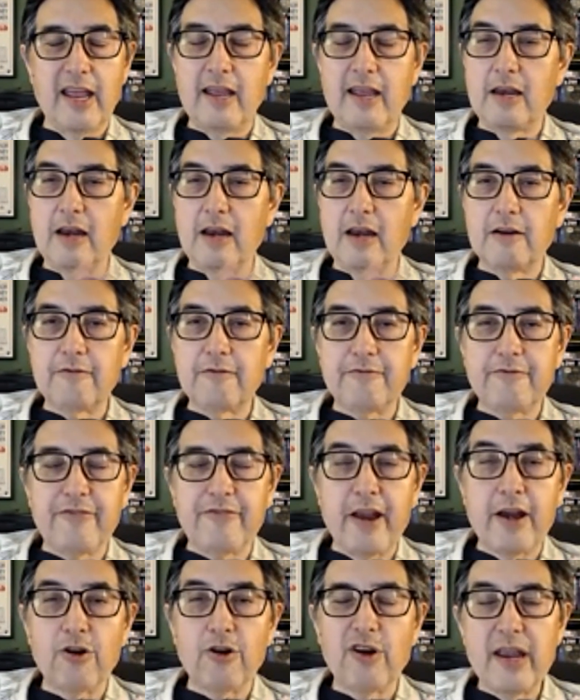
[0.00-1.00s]
in a
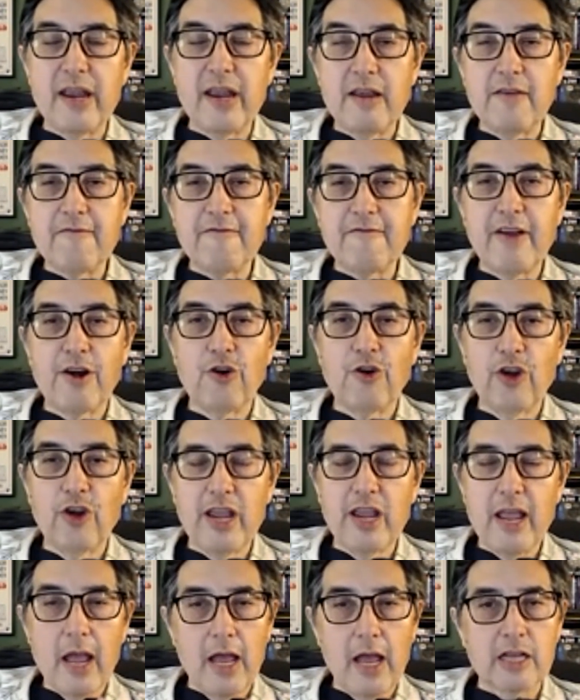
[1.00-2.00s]
very
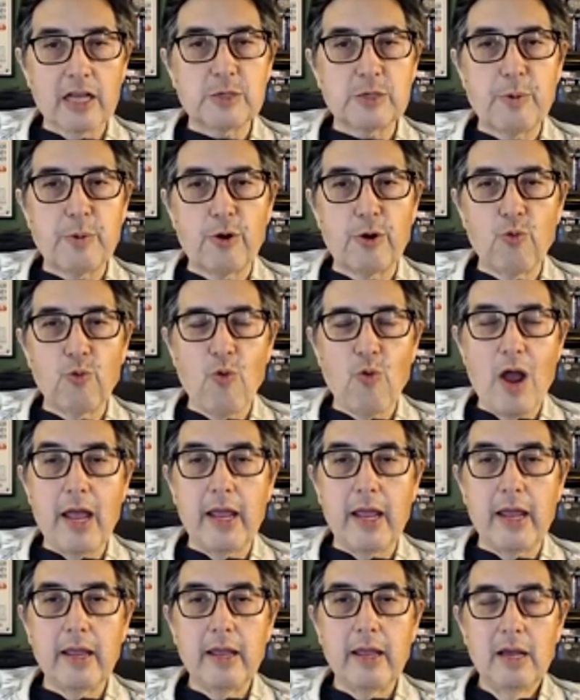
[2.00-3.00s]
very expert
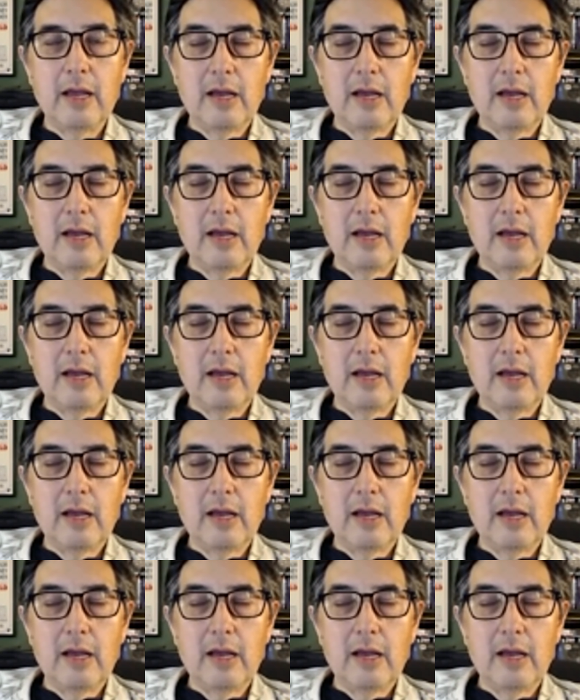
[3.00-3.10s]
way